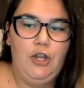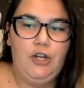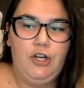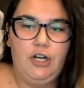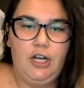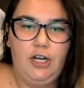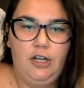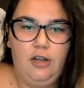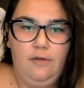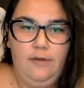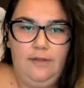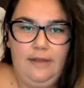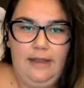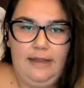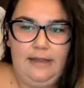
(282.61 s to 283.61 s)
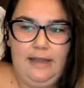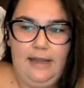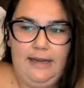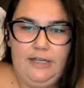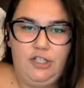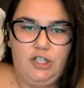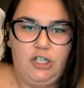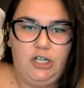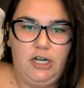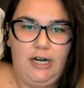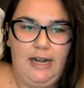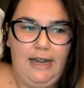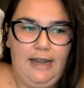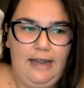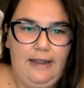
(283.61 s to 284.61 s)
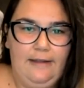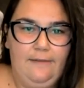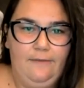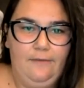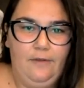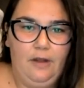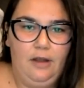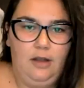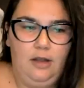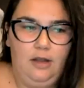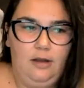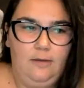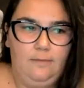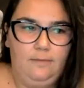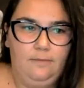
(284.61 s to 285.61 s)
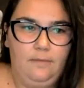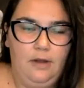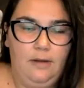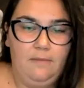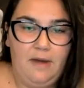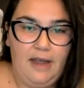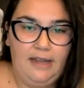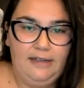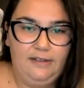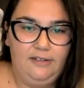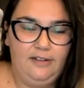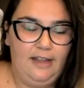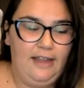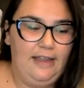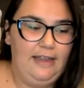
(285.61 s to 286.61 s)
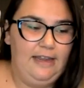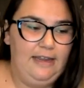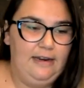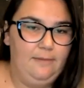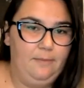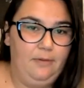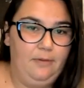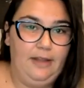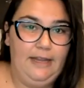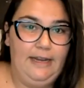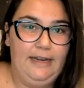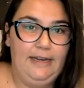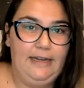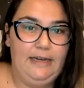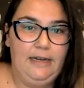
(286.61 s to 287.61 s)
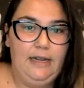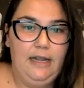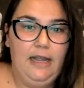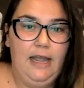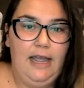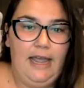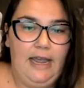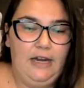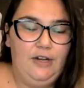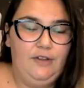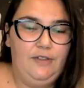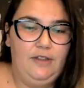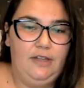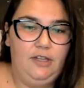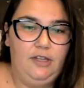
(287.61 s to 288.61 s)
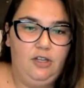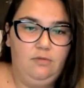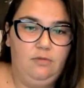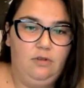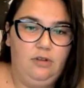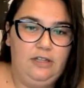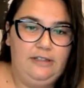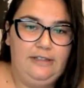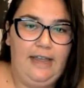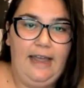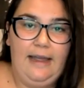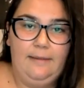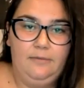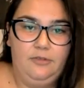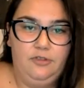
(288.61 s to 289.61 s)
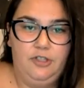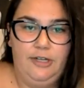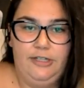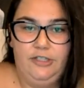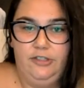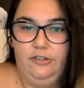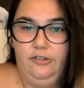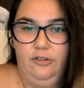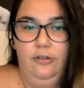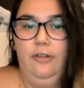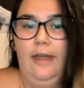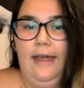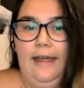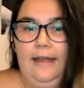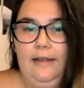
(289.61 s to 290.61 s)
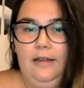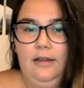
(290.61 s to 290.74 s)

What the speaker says: You're gonna go in that cage. You're gonna have a mindset and a plan. How do you think you will adapt to changes to that?